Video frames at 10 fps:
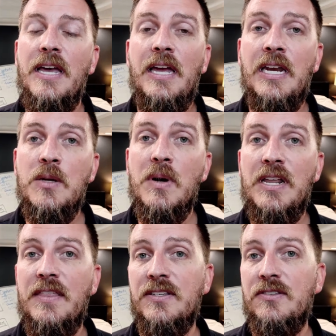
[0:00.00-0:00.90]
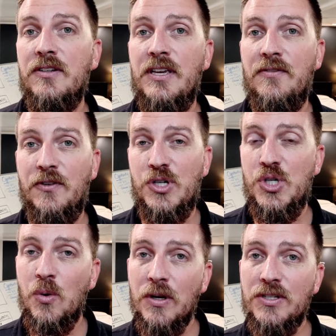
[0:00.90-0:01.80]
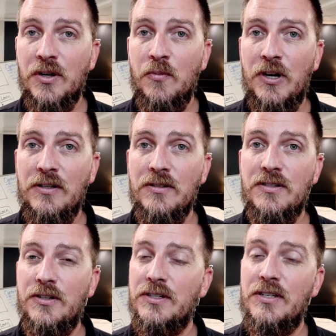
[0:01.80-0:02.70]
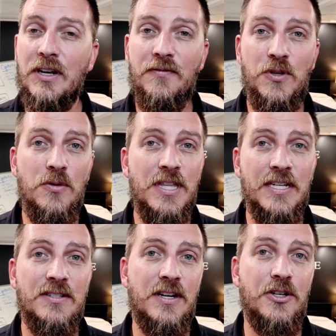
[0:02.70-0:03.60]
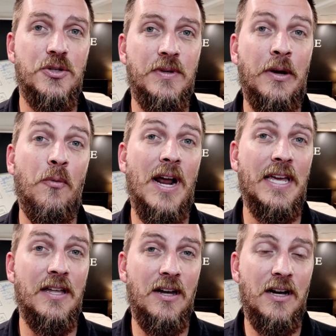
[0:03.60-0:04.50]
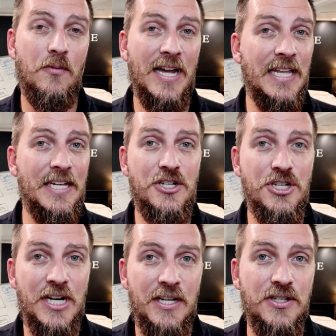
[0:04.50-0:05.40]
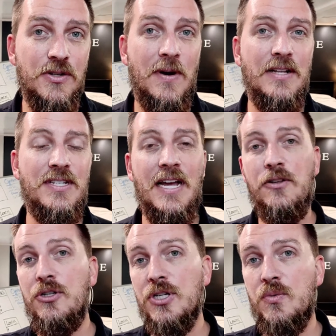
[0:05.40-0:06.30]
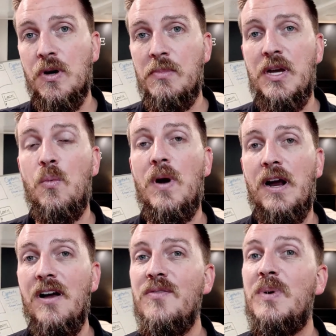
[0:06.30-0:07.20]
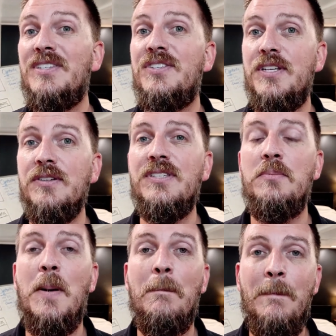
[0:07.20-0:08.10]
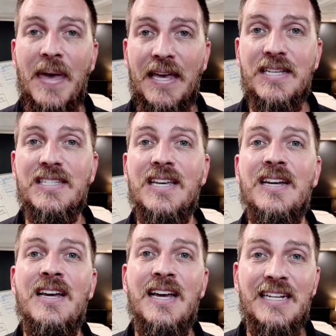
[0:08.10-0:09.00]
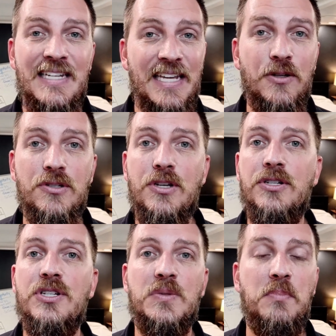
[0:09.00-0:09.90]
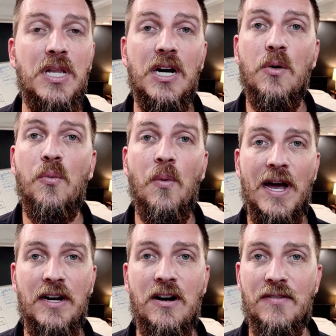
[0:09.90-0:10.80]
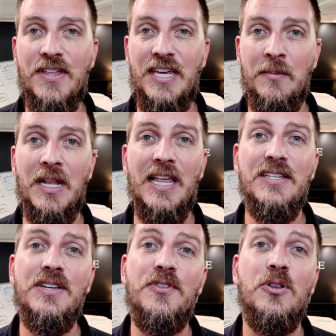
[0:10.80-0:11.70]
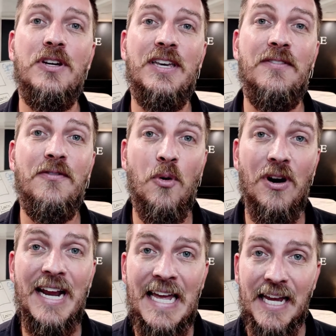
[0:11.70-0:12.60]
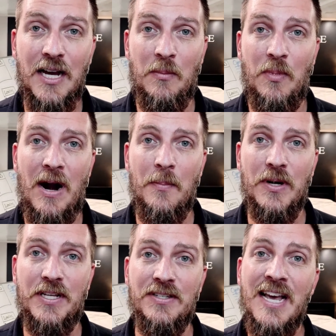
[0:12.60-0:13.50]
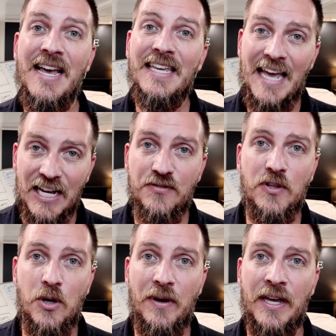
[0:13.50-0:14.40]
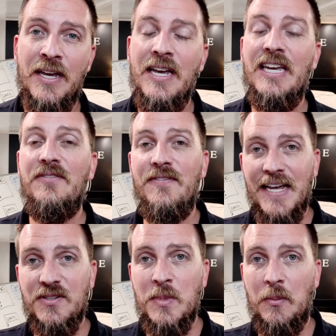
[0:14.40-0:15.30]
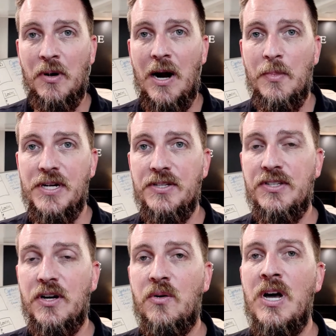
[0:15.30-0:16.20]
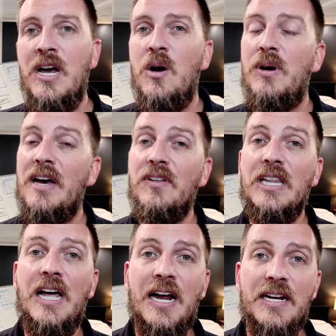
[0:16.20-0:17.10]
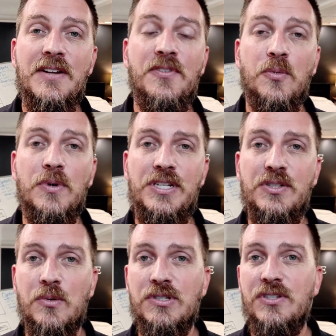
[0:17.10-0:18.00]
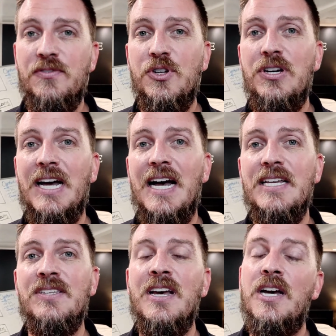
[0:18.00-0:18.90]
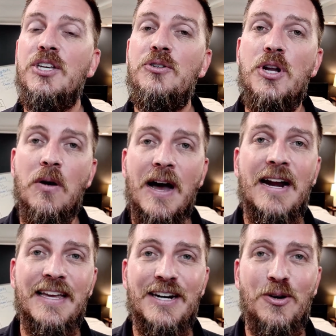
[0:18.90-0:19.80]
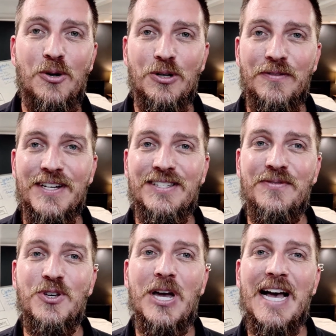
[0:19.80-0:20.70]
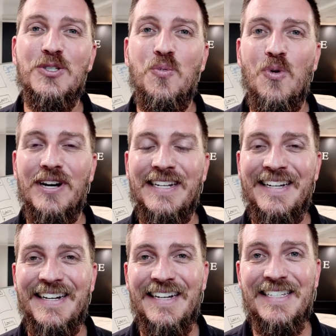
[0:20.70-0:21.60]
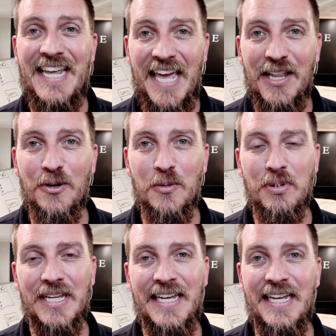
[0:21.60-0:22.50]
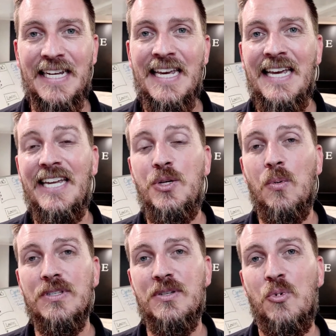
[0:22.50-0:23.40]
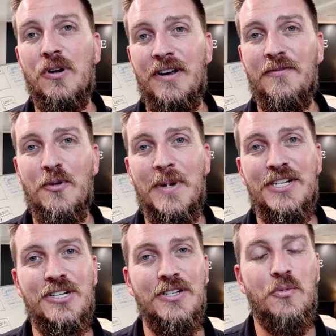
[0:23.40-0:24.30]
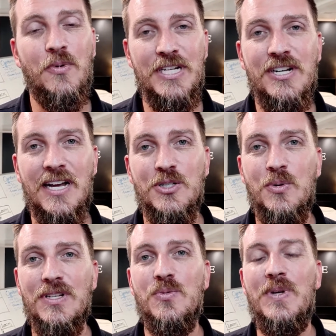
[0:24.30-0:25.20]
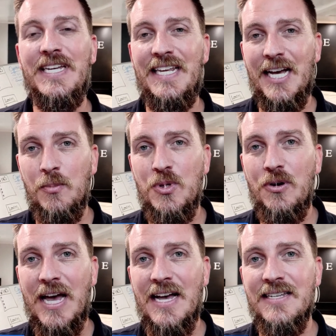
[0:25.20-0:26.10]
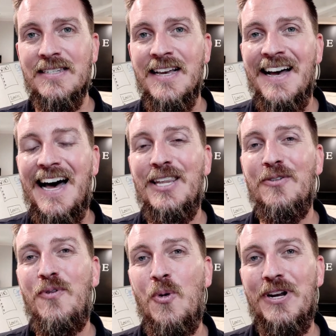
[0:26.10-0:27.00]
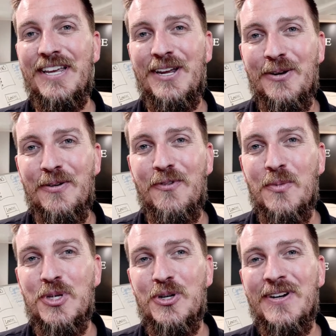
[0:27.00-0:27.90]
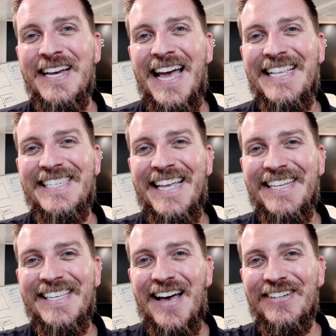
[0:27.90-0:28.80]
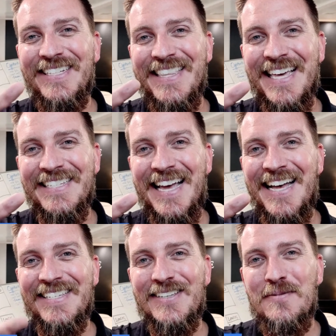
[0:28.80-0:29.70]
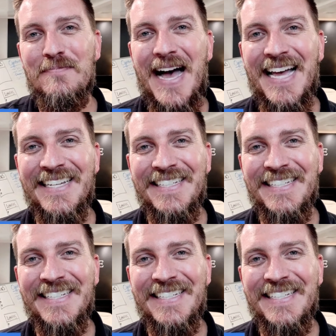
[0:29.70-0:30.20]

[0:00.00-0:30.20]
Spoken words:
Anybody that's looking for short-term rentals, there's a few things that are doing regulation changes around town you just want to be aware of, but still some amazing deals you can just pluck right off the MLS if you're looking for income properties, cash flowing investment properties. So we have a lot of different resources for you guys. You know how to get a hold of us. If you guys want a tailored plan and you want some more information, reach out to us. We can help you guys. I look forward to hearing from you, and stay savvy. Thanks, guys. Bye.